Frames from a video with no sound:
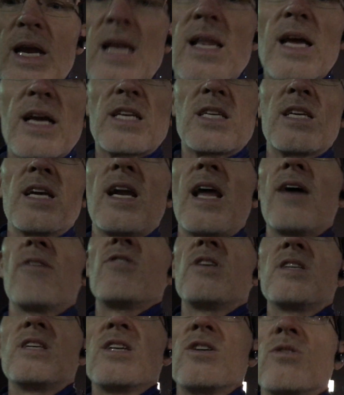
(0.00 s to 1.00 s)
can eat like shit
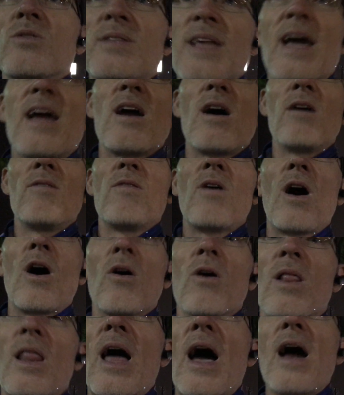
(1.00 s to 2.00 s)
every single day of
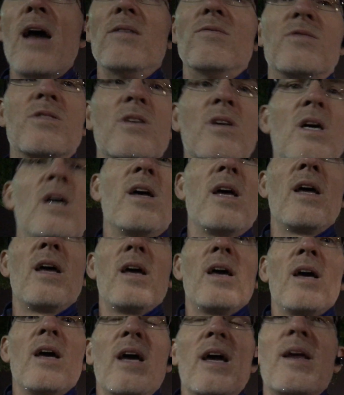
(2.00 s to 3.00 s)
our lives,
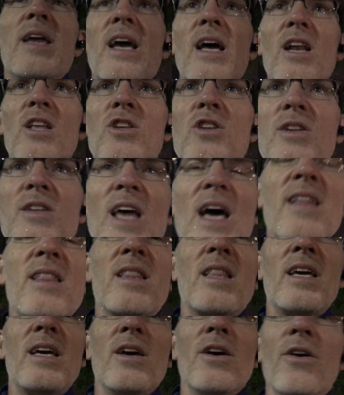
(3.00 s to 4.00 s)
and get
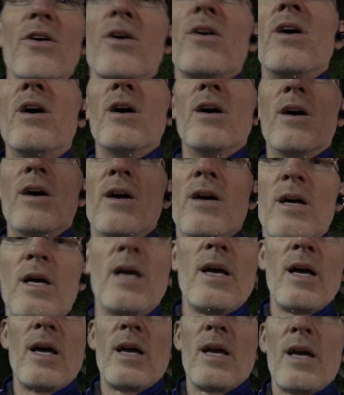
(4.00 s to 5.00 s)
deathly ill
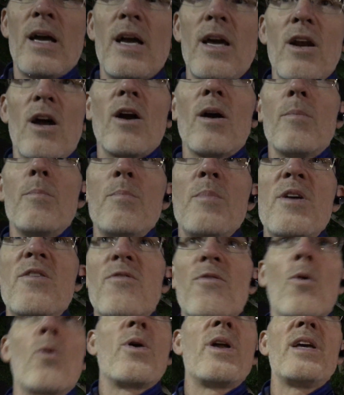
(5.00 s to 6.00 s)
in our
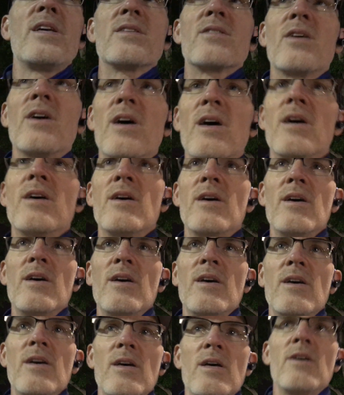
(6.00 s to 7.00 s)
mid-40s,
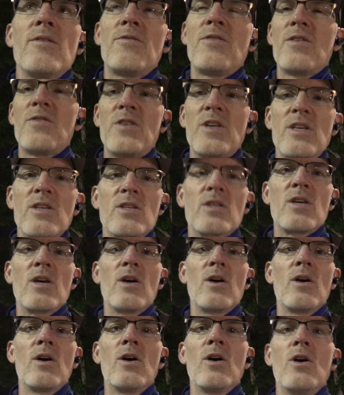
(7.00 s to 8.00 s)
50s,
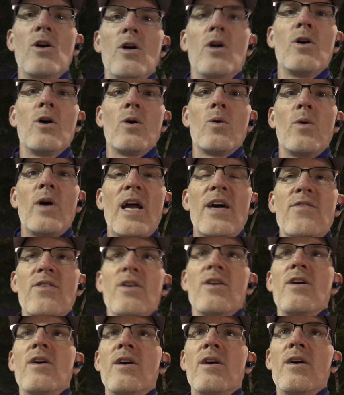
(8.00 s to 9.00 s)

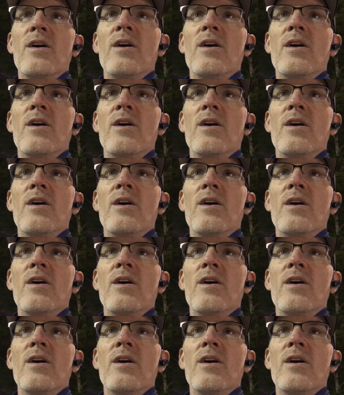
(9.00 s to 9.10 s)
whatever,